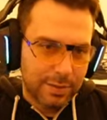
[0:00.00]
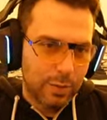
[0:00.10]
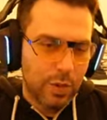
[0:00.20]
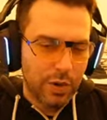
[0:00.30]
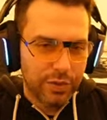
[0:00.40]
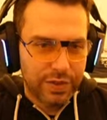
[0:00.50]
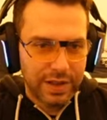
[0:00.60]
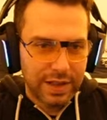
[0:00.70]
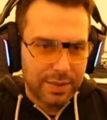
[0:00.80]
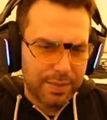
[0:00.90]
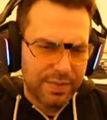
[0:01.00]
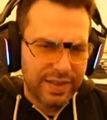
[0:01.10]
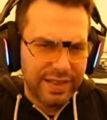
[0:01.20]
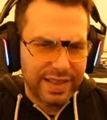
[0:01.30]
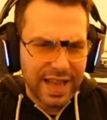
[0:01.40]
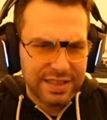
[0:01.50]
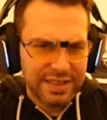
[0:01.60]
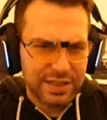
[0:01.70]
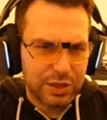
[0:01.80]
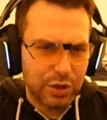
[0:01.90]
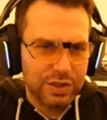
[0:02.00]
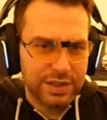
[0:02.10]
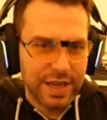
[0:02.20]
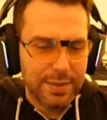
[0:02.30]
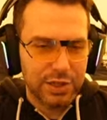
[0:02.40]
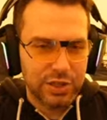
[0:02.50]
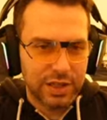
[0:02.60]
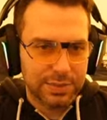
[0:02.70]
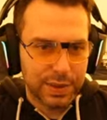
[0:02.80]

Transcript: one of the less good damage dealers,